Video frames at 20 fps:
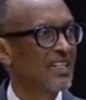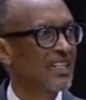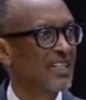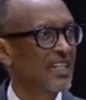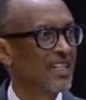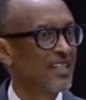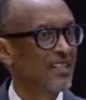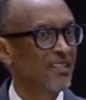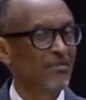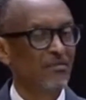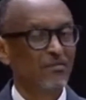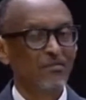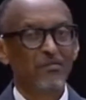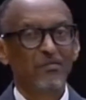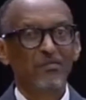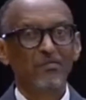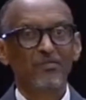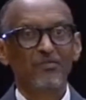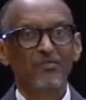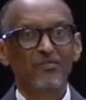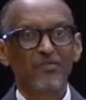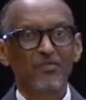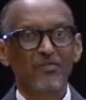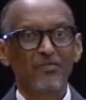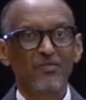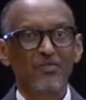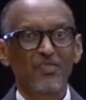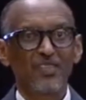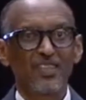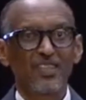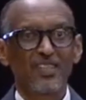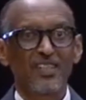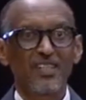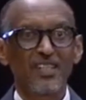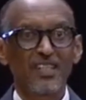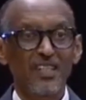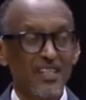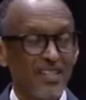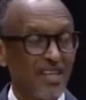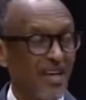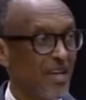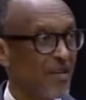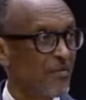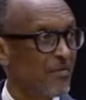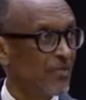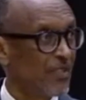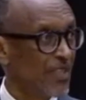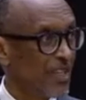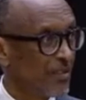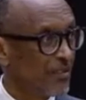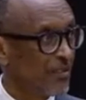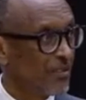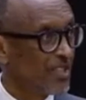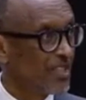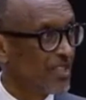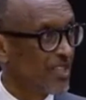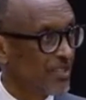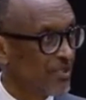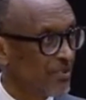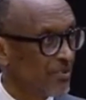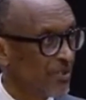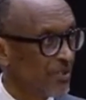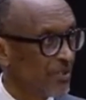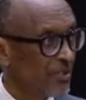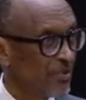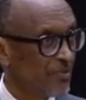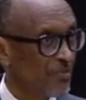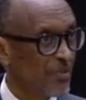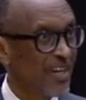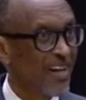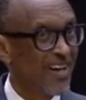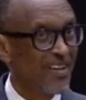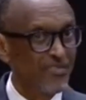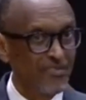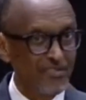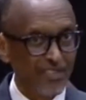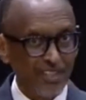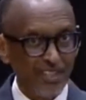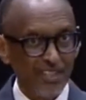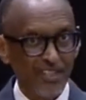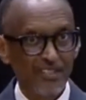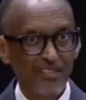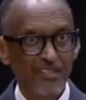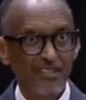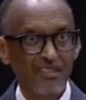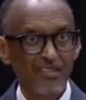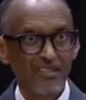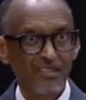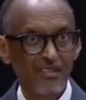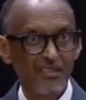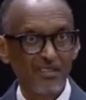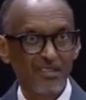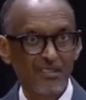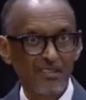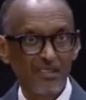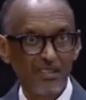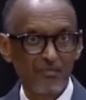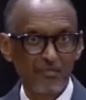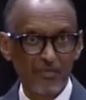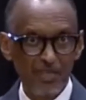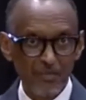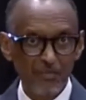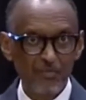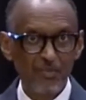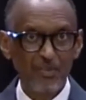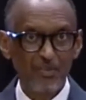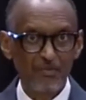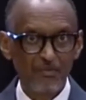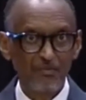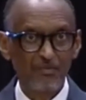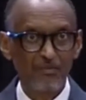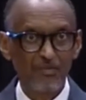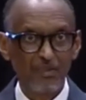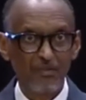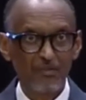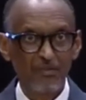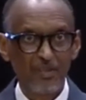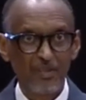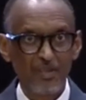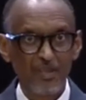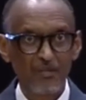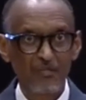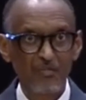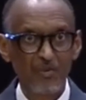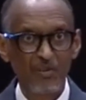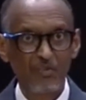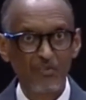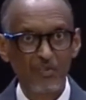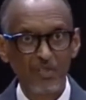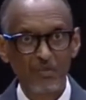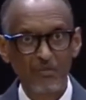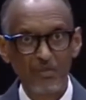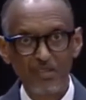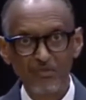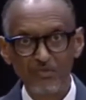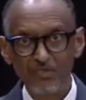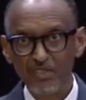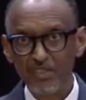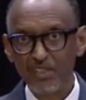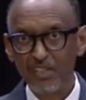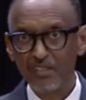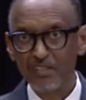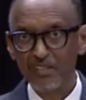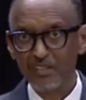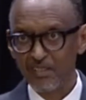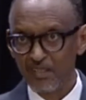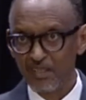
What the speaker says: And this time, they are not just going to be Africans. They may be, a number of them Africans.